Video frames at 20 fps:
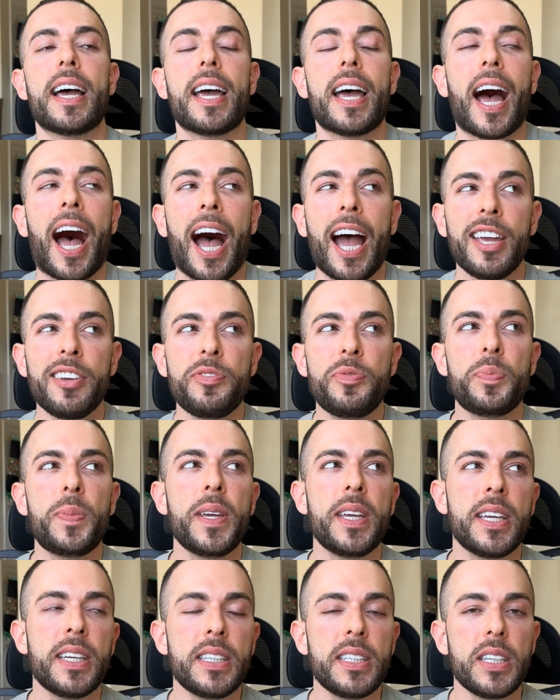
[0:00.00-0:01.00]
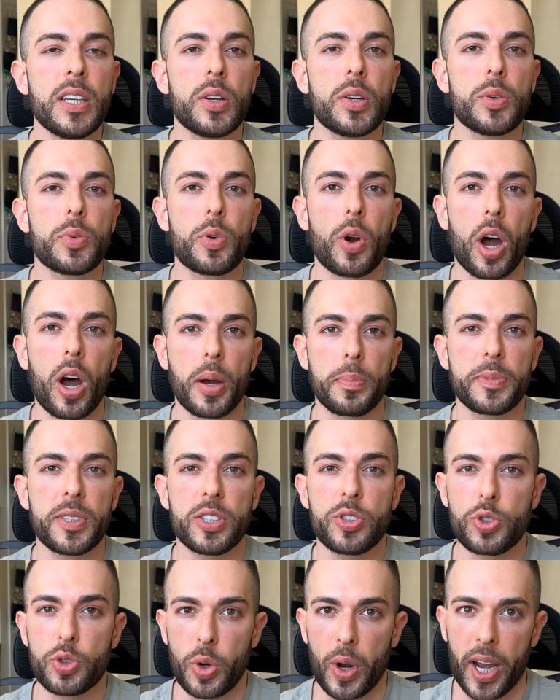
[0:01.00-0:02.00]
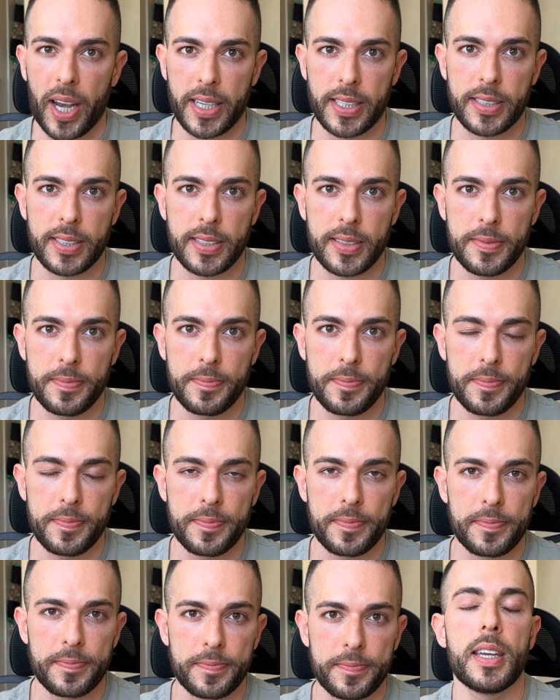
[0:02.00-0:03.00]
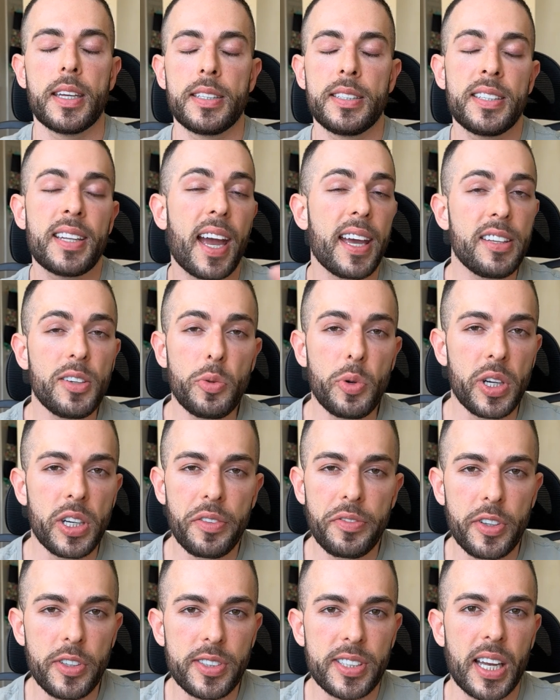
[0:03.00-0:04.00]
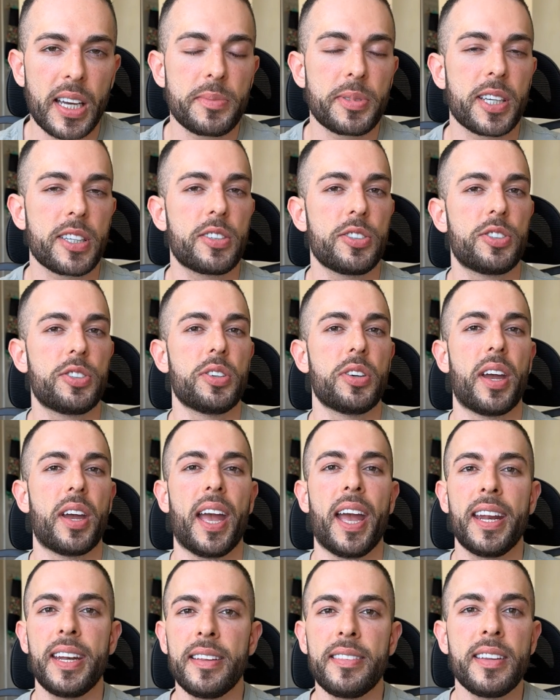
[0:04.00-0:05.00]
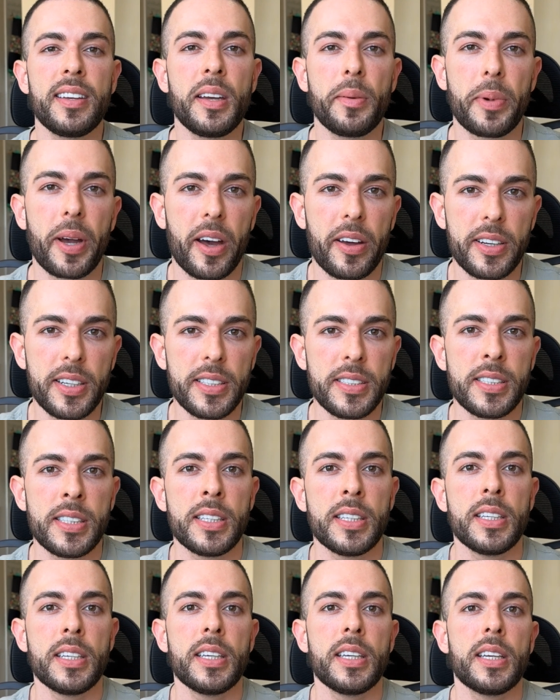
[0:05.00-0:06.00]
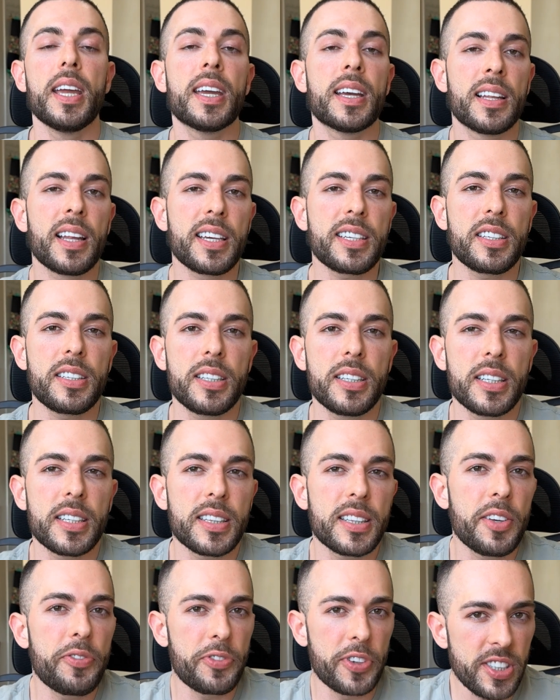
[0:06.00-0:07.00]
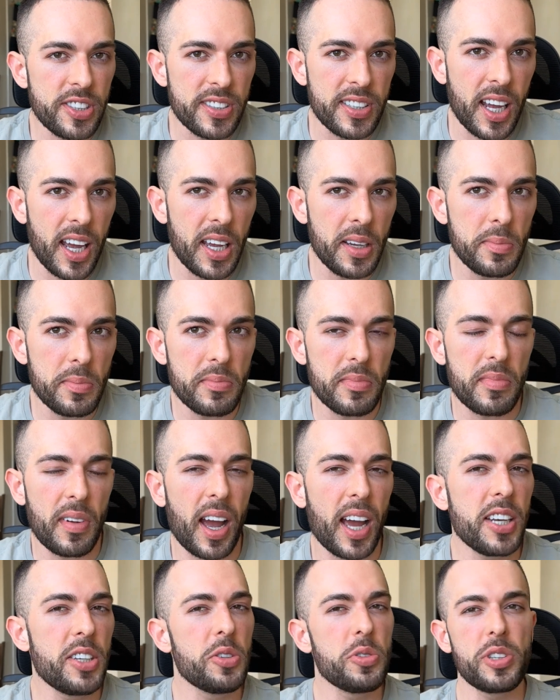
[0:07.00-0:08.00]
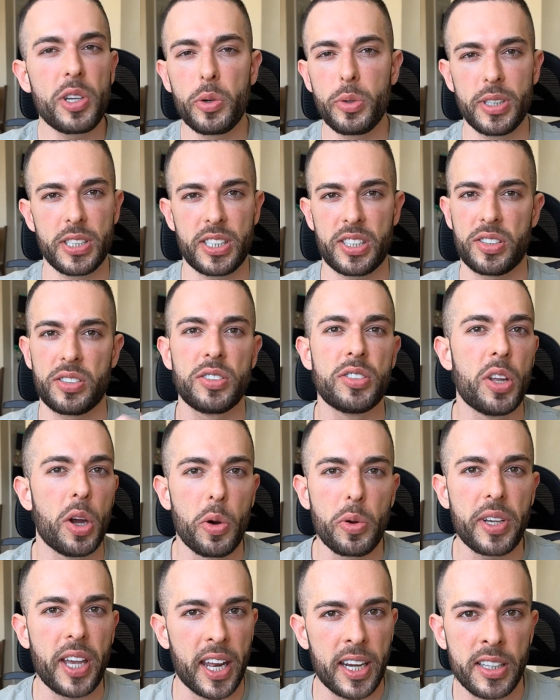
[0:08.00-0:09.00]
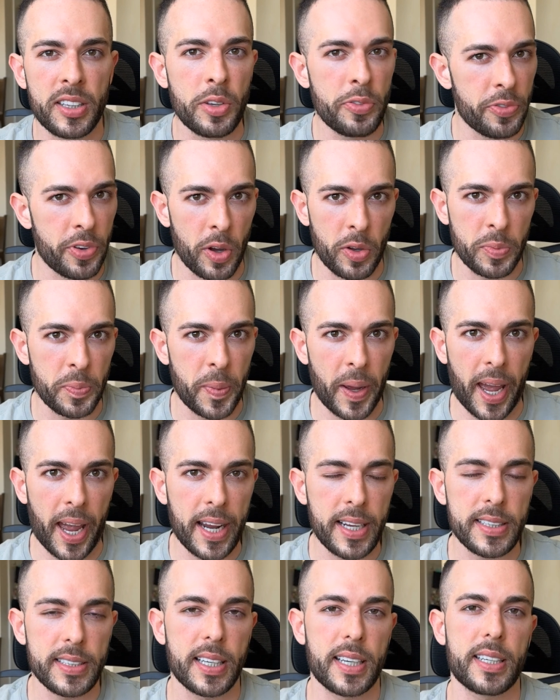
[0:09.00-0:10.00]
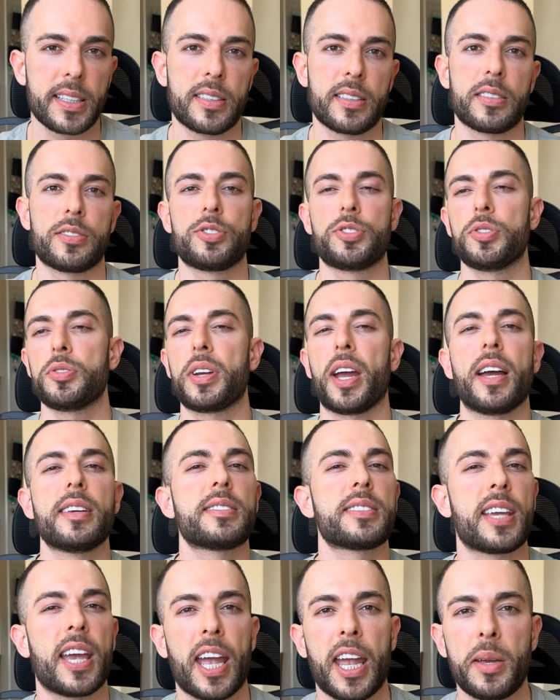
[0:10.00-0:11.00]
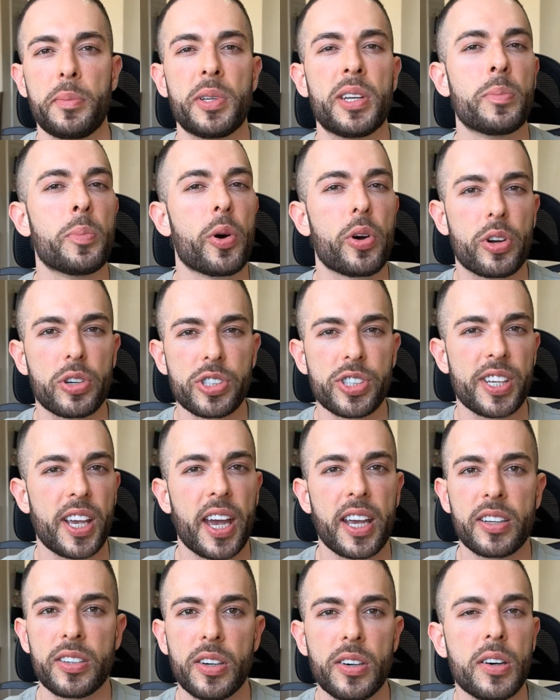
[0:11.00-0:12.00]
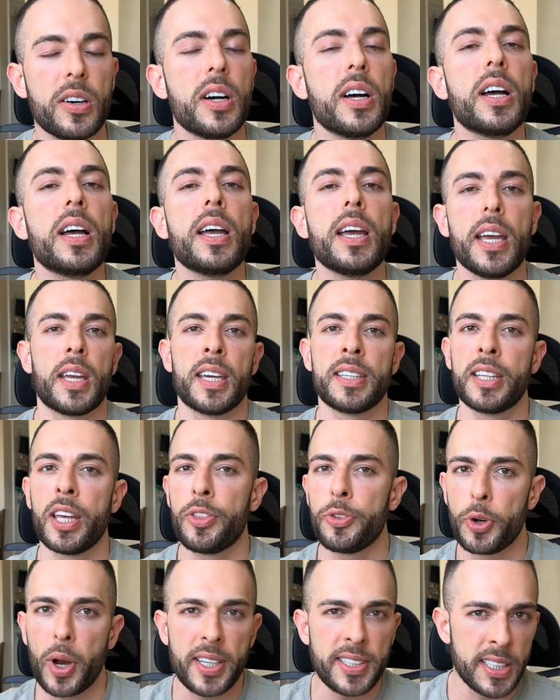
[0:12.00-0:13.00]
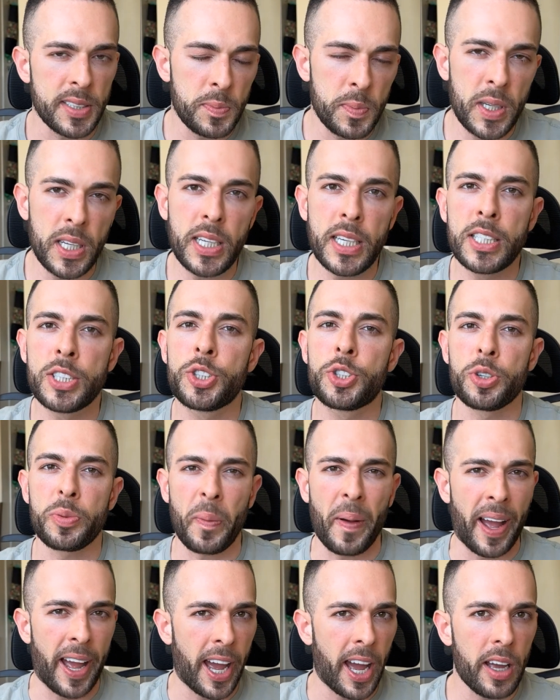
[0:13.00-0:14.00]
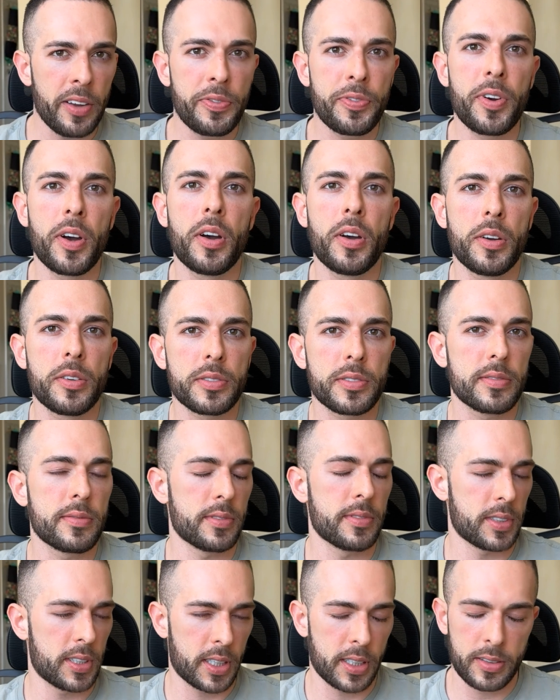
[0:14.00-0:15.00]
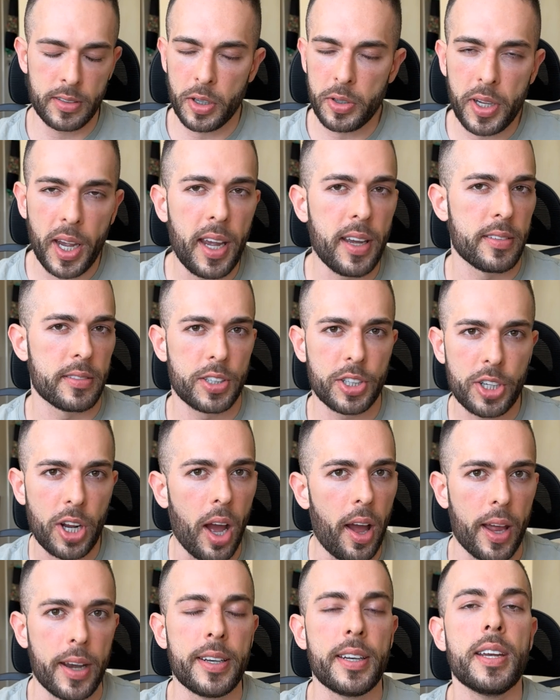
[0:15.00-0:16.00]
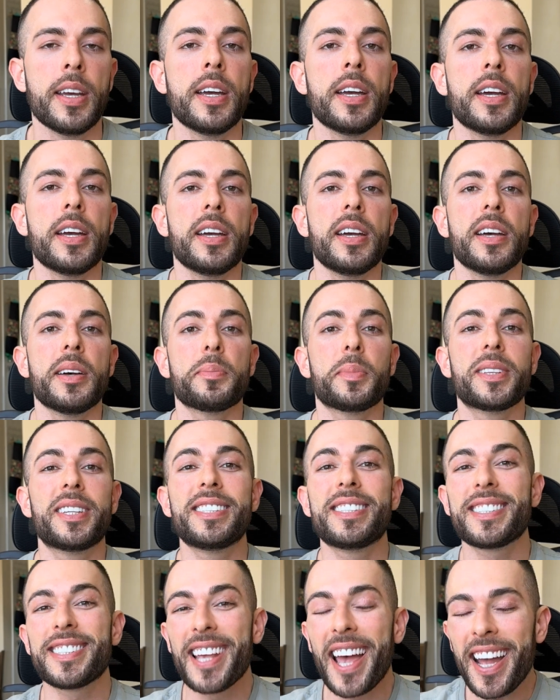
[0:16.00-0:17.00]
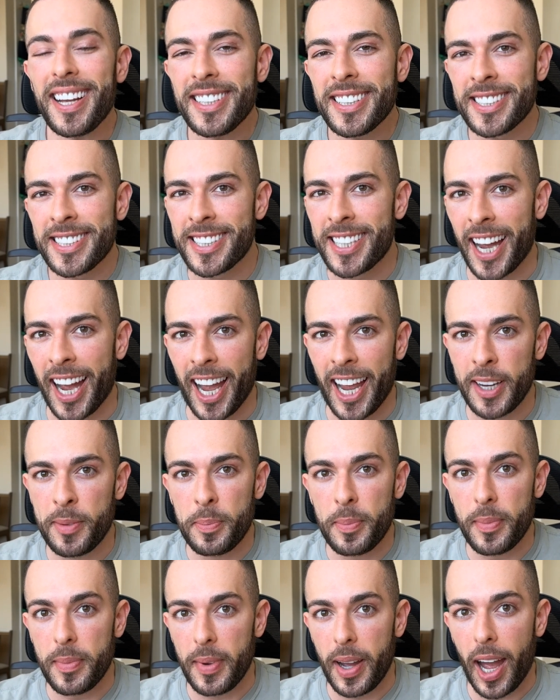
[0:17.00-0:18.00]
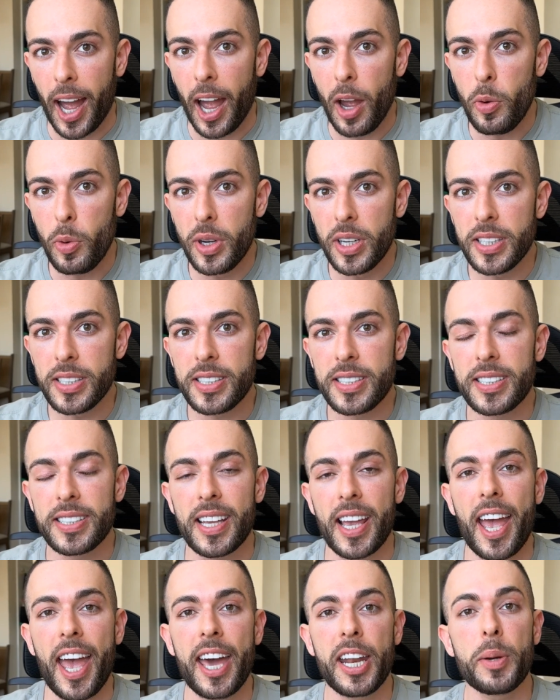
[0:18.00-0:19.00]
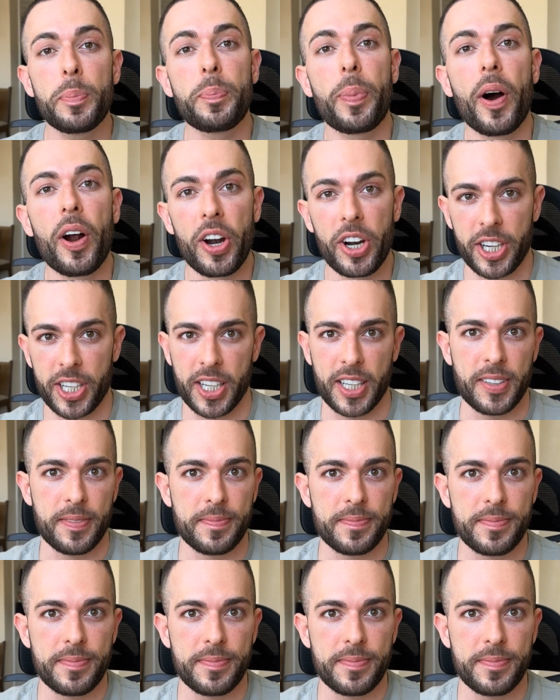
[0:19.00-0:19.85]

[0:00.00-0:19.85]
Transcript: I've been robbed twice. And neither one of those times I could do anything about it. And like the first time, I knew there was no getting the phone back. Like, two guys came in a motorcycle and they threatened me and took my iPhone, and okay, they're gone. But the second time, I was at a party.